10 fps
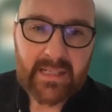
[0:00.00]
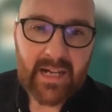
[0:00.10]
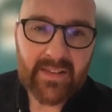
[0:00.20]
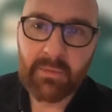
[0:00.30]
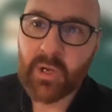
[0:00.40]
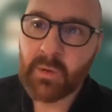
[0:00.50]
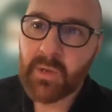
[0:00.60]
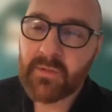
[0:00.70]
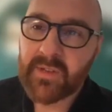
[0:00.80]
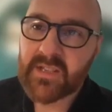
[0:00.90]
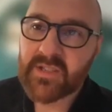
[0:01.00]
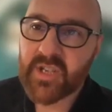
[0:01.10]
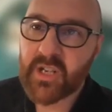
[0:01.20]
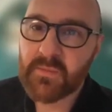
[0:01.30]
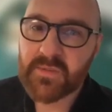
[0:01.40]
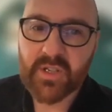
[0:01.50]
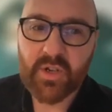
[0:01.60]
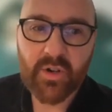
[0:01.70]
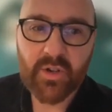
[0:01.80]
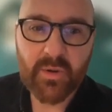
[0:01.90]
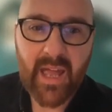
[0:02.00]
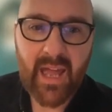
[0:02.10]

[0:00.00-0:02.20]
And then we upload these genomes to COG-UK,